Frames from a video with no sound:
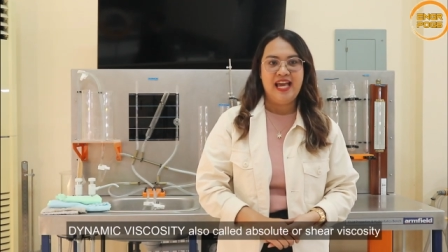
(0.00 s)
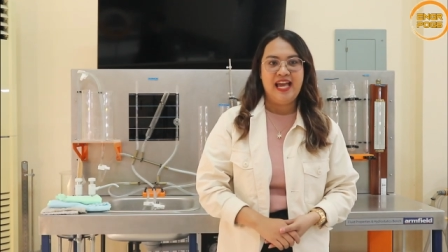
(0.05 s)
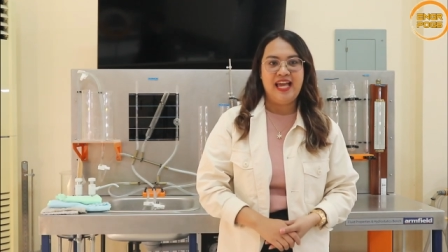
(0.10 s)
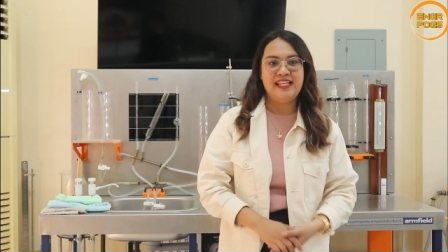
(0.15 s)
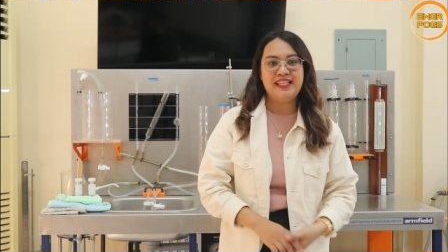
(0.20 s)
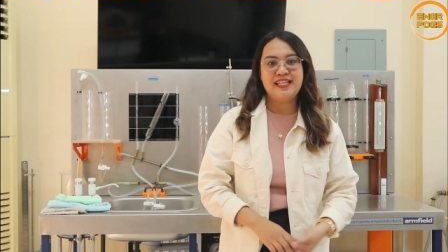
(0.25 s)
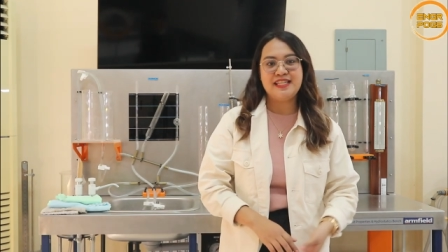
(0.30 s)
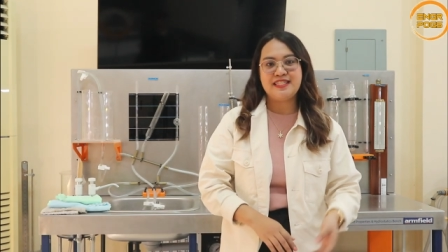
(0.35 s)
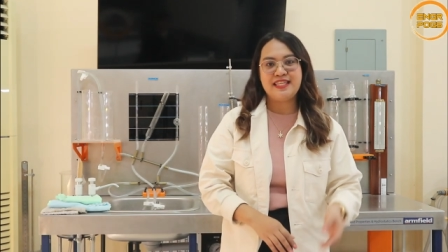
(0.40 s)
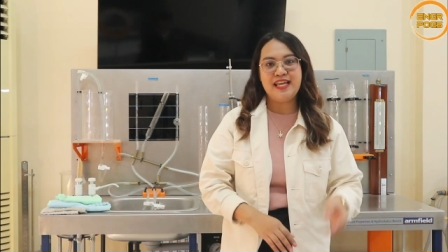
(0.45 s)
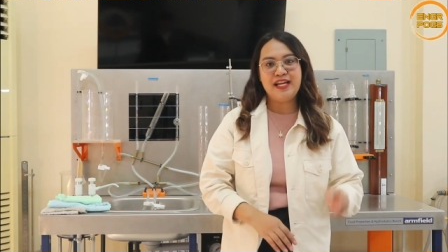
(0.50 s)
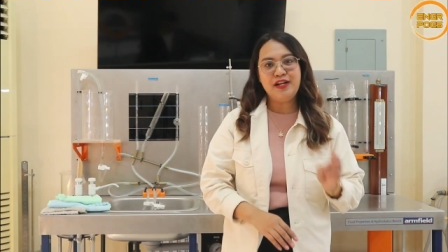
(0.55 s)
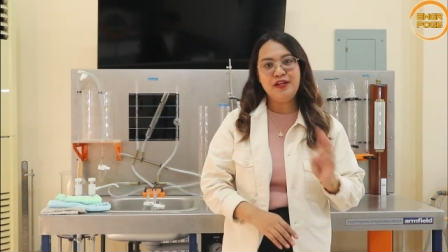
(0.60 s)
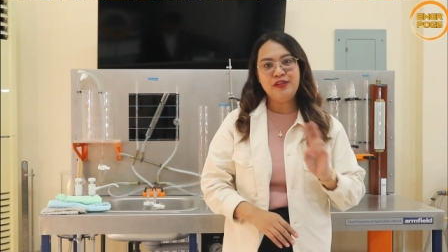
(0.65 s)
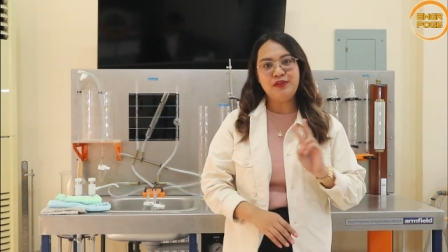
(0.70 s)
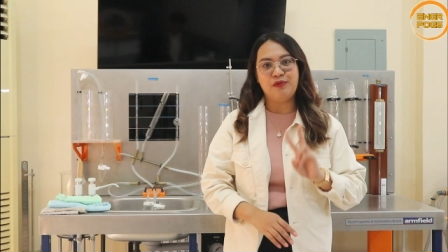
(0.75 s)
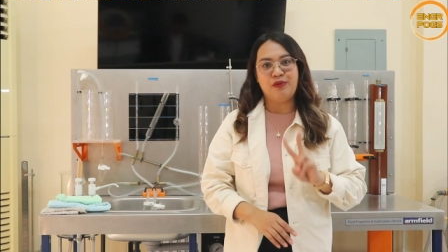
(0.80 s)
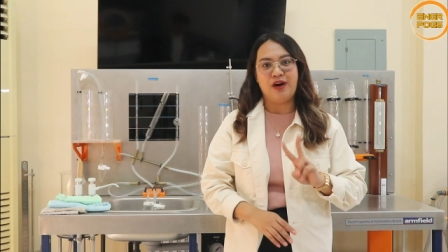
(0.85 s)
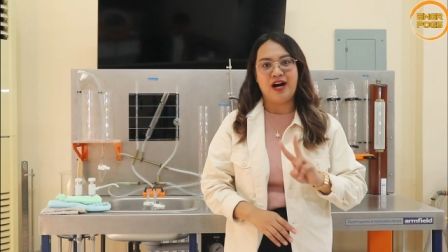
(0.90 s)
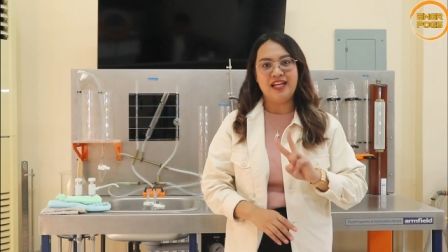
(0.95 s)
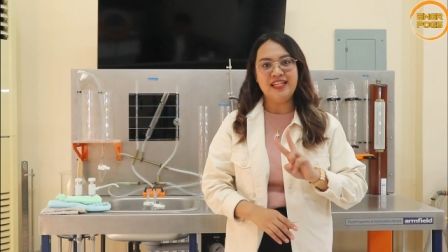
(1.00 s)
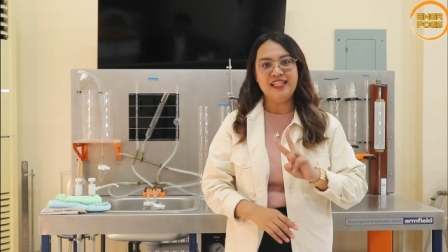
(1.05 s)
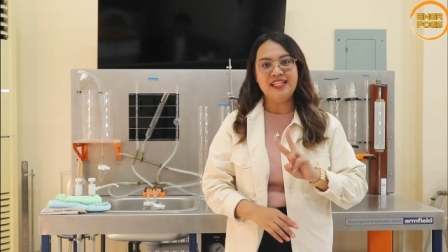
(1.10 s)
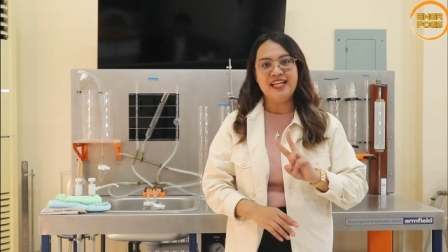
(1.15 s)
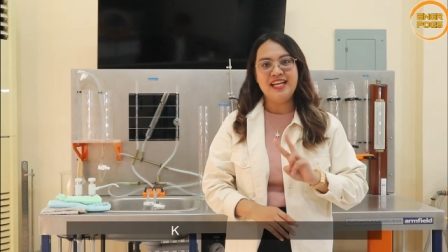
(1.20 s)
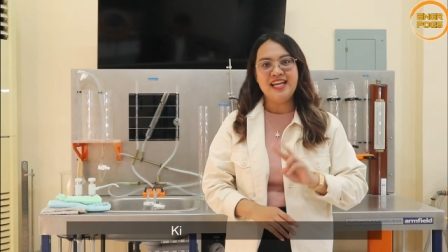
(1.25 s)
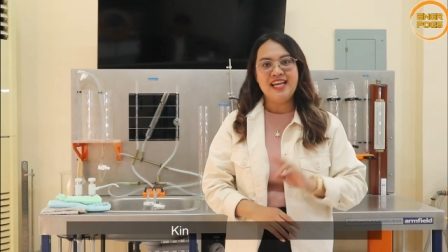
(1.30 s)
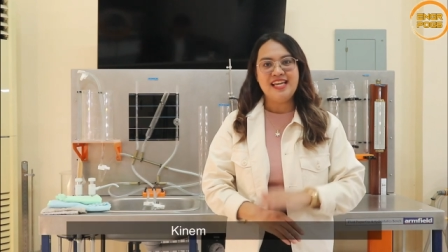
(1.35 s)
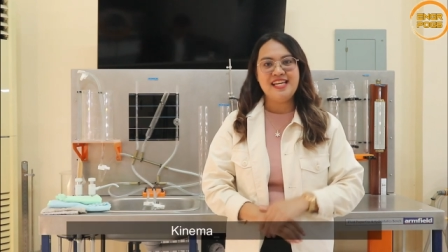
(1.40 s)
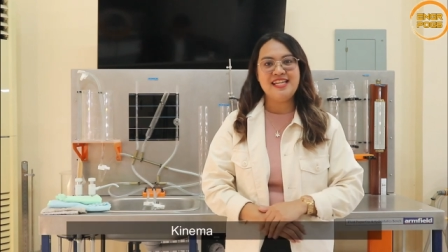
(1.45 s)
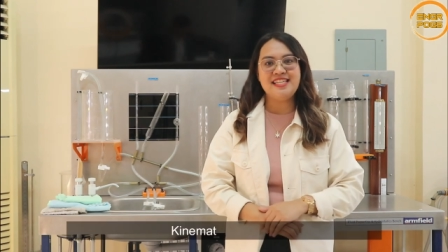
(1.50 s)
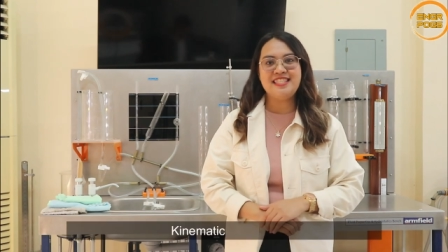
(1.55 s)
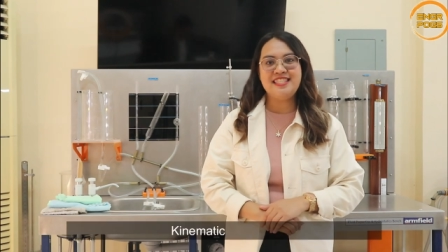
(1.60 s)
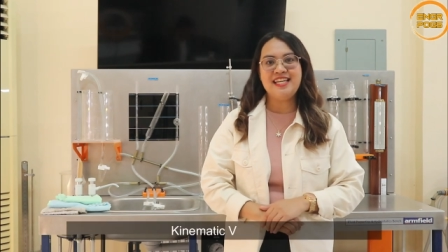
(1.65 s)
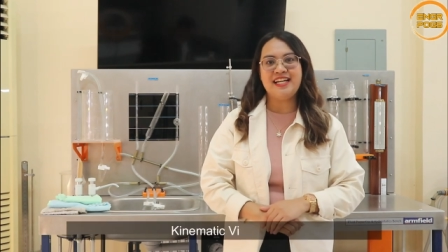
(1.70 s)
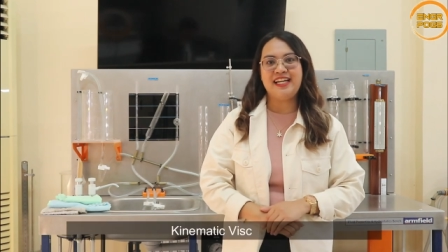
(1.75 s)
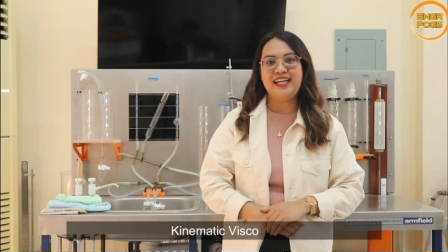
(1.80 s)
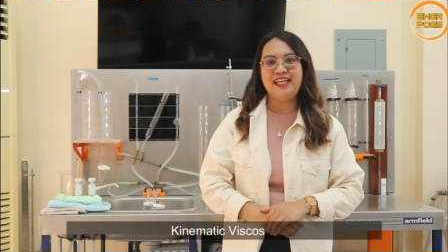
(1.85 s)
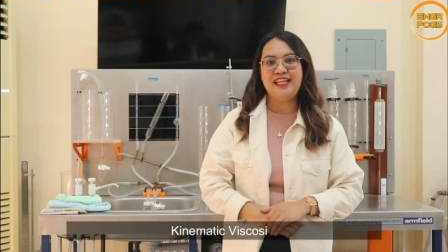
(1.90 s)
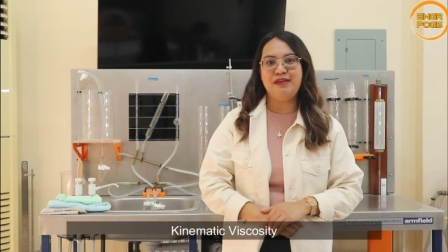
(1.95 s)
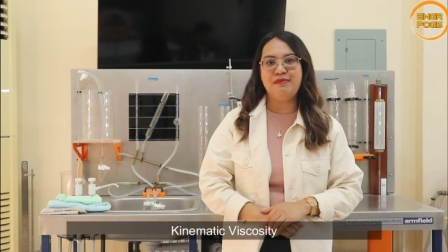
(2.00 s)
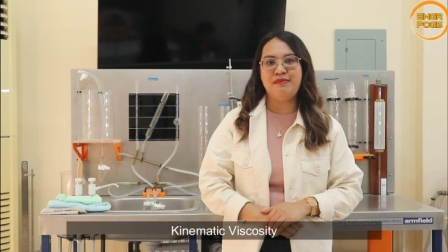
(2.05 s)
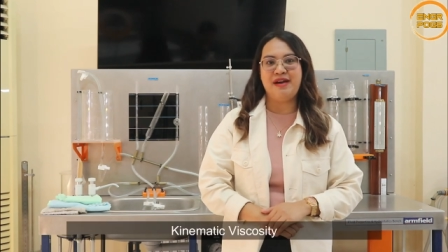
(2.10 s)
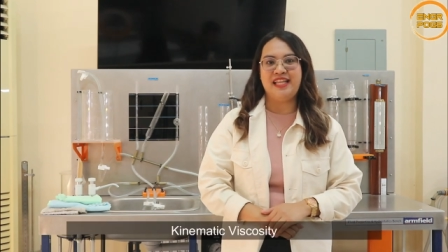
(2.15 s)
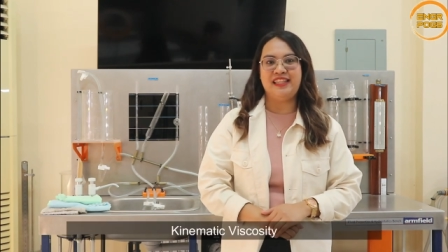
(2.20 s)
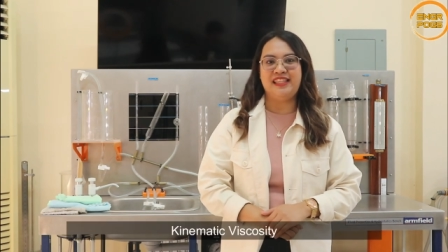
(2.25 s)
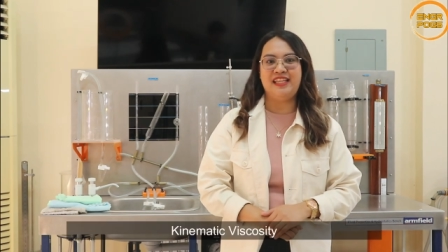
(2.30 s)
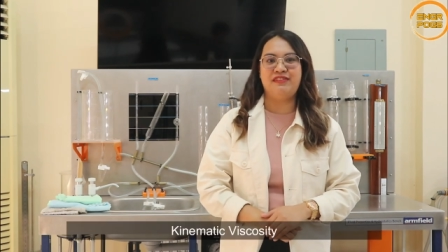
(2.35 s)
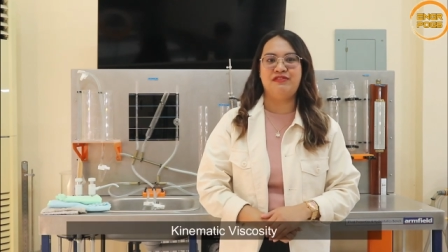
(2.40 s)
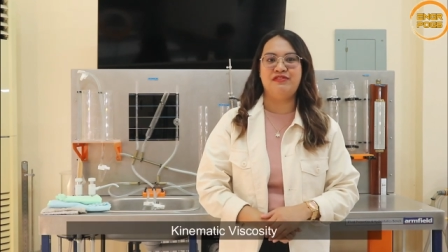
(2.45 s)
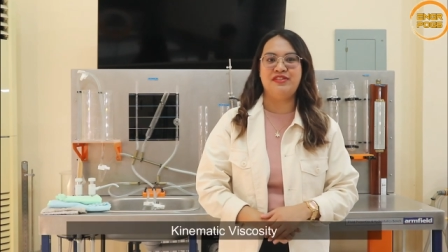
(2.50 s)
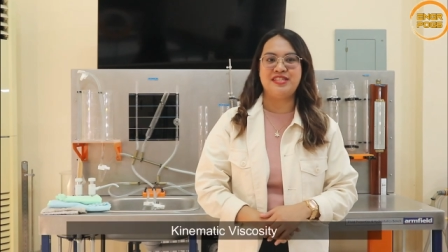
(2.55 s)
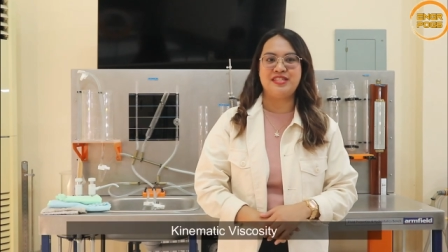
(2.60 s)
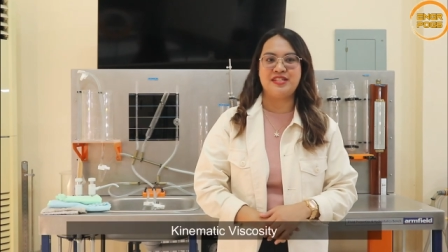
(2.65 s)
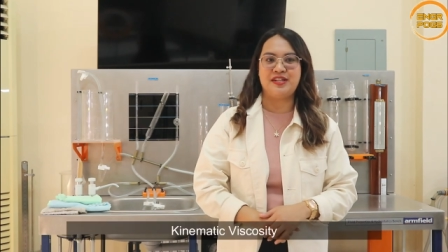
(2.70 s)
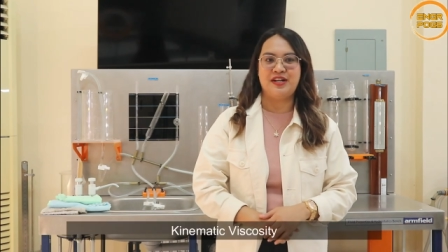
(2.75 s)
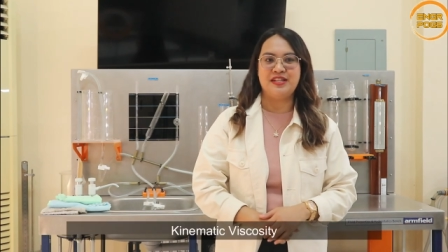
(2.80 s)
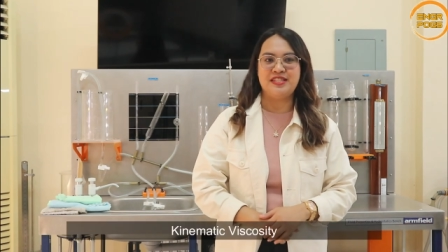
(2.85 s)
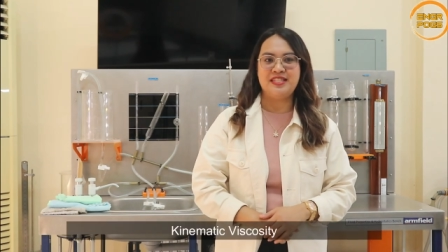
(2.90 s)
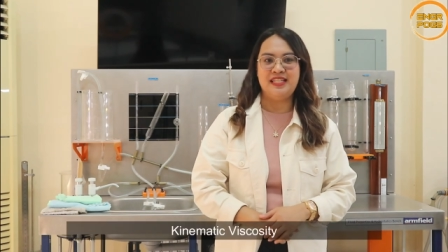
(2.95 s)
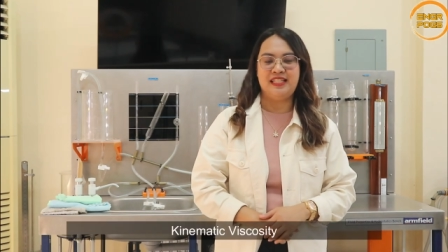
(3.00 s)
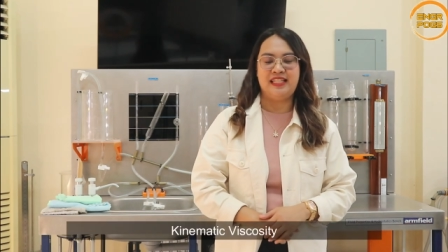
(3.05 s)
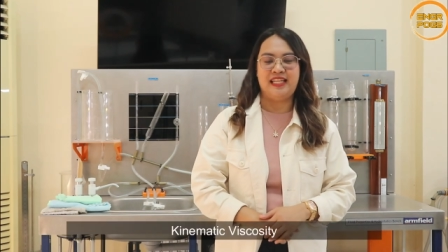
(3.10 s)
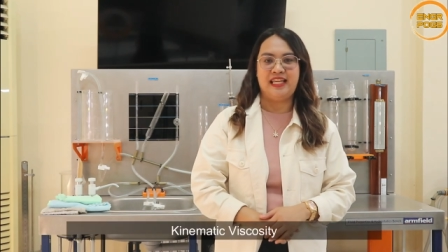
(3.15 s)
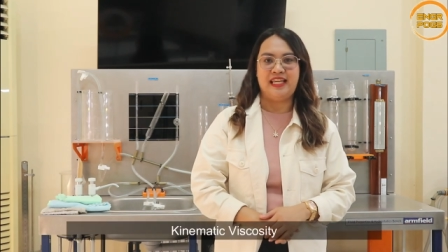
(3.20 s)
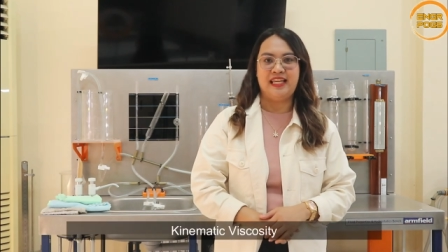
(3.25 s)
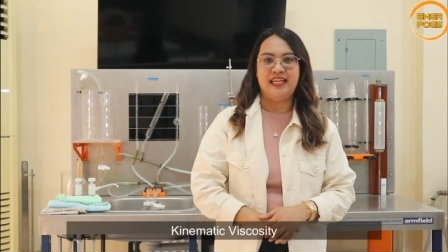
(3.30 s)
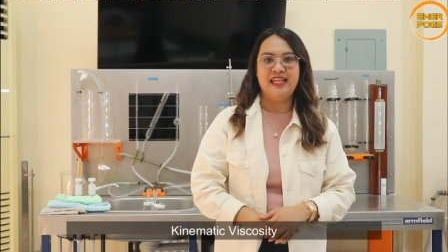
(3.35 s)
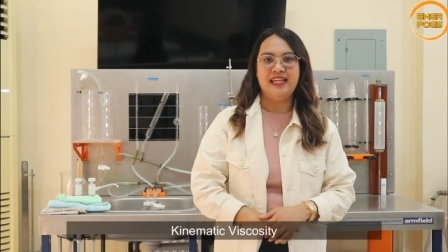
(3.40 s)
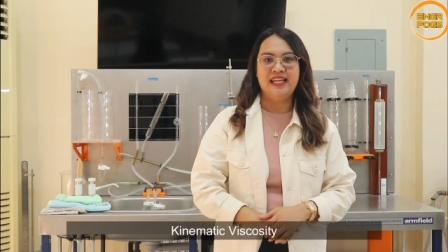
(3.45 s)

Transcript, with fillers: And the second one is the kinematic viscosity.